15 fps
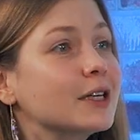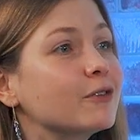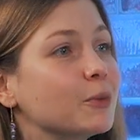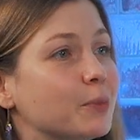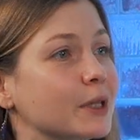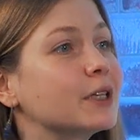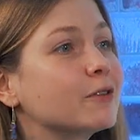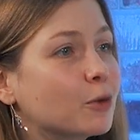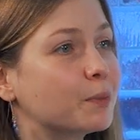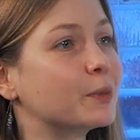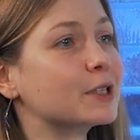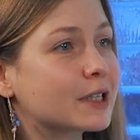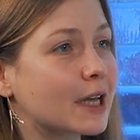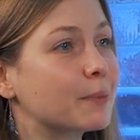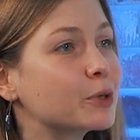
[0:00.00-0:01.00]
a bit of a
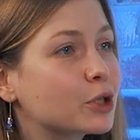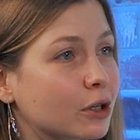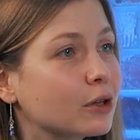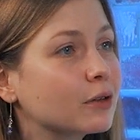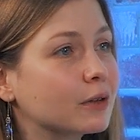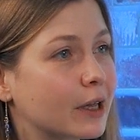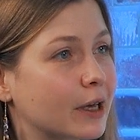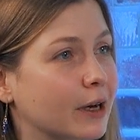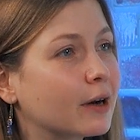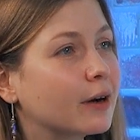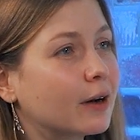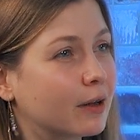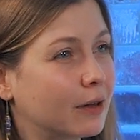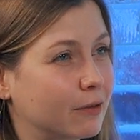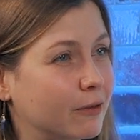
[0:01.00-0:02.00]
perception on like
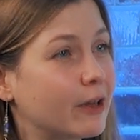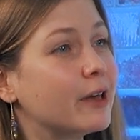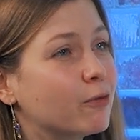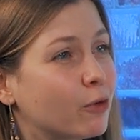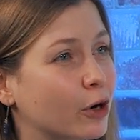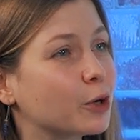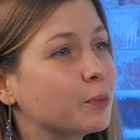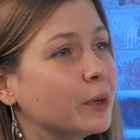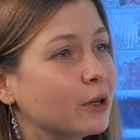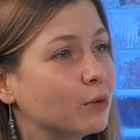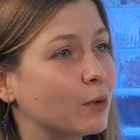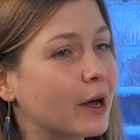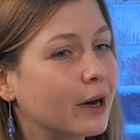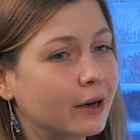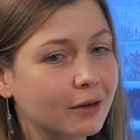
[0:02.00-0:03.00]
their work being
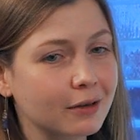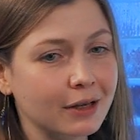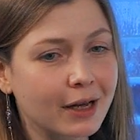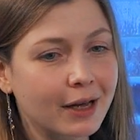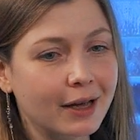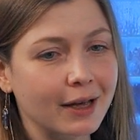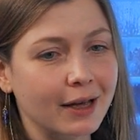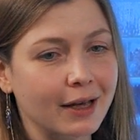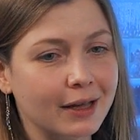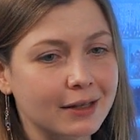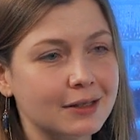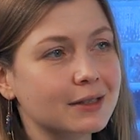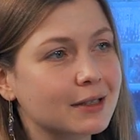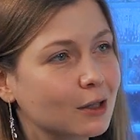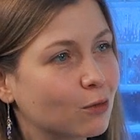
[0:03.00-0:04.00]
valued,
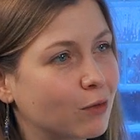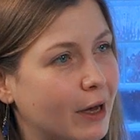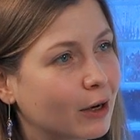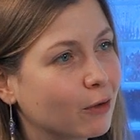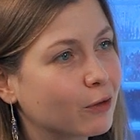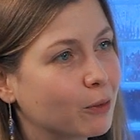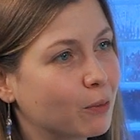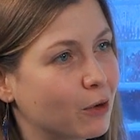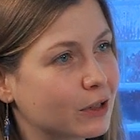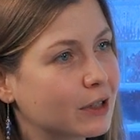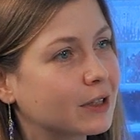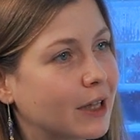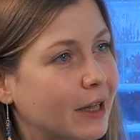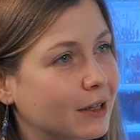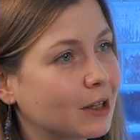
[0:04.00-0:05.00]
it's still one of the most
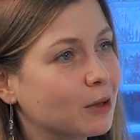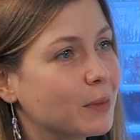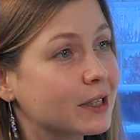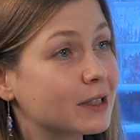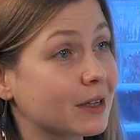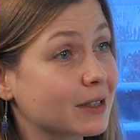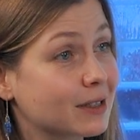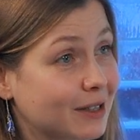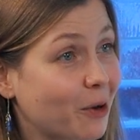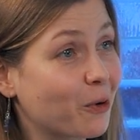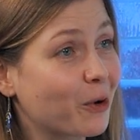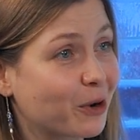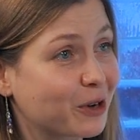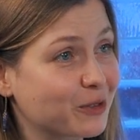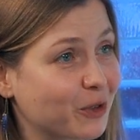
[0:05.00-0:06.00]
attended meetings in our
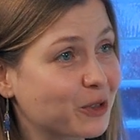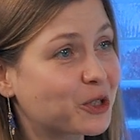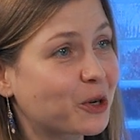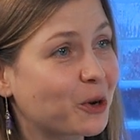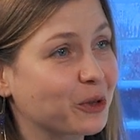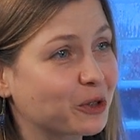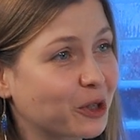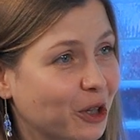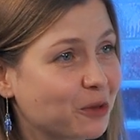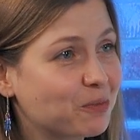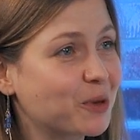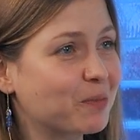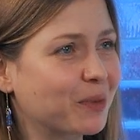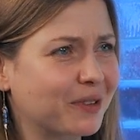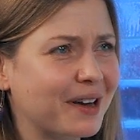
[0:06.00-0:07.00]
work was show and tell, and
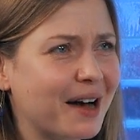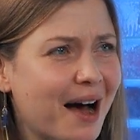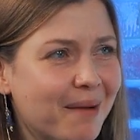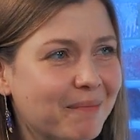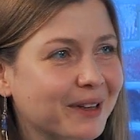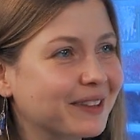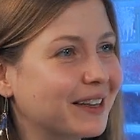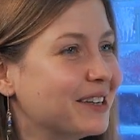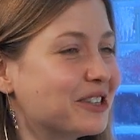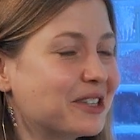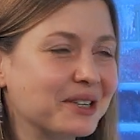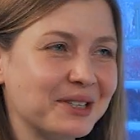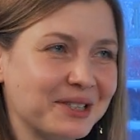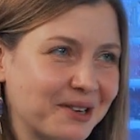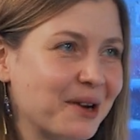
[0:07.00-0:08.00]
people come and they
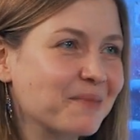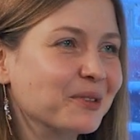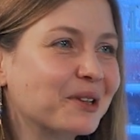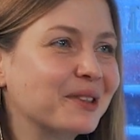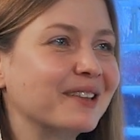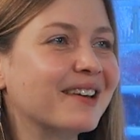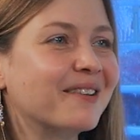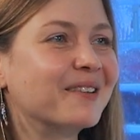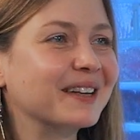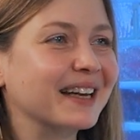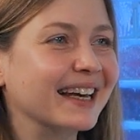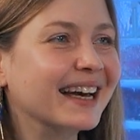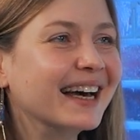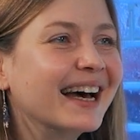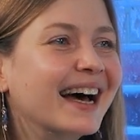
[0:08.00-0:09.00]
cheer. So I'm not the
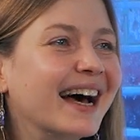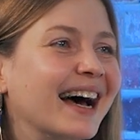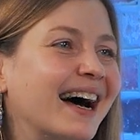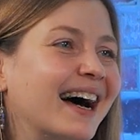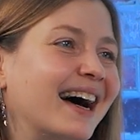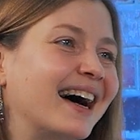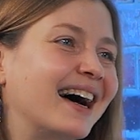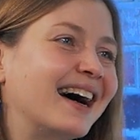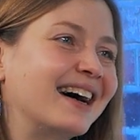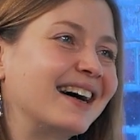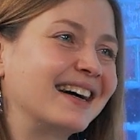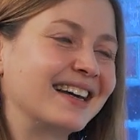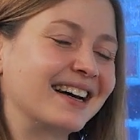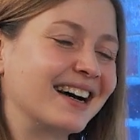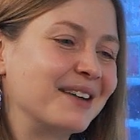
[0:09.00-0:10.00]
only,
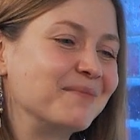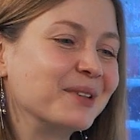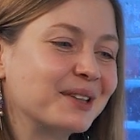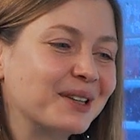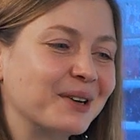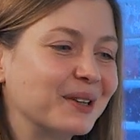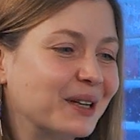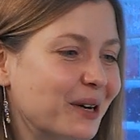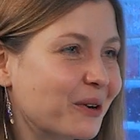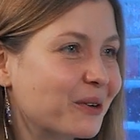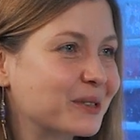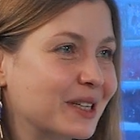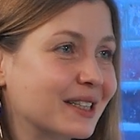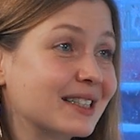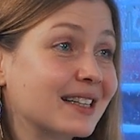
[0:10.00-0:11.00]
I'm not the only
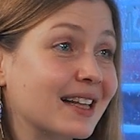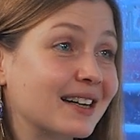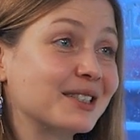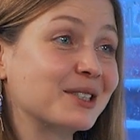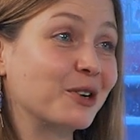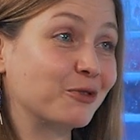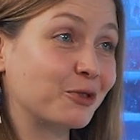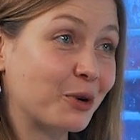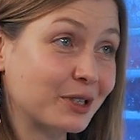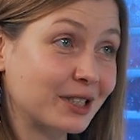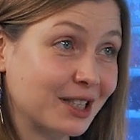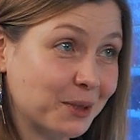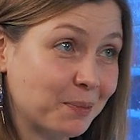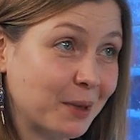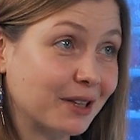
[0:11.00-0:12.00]
audience there. So of course
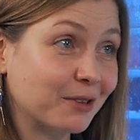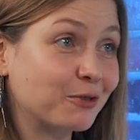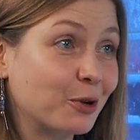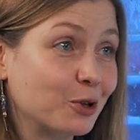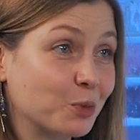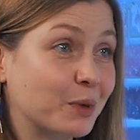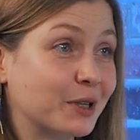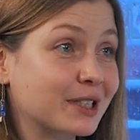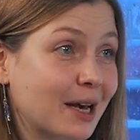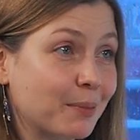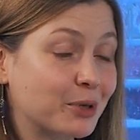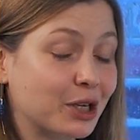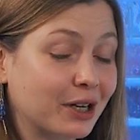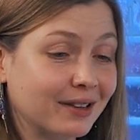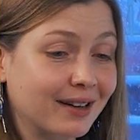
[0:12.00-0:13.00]
it's been a false
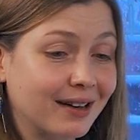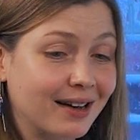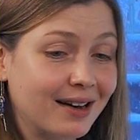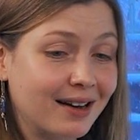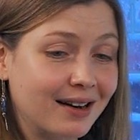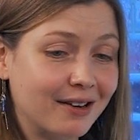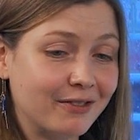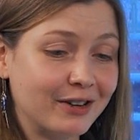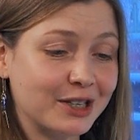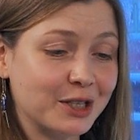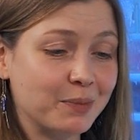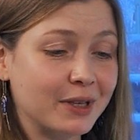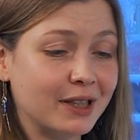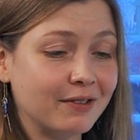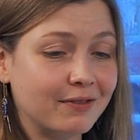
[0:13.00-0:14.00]
perception. There has
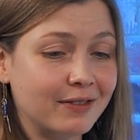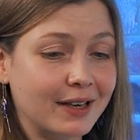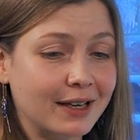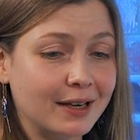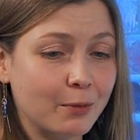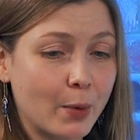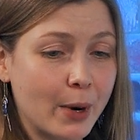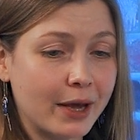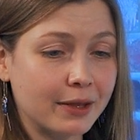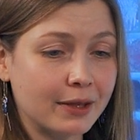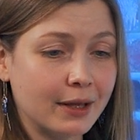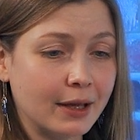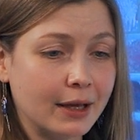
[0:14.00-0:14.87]
been a thing with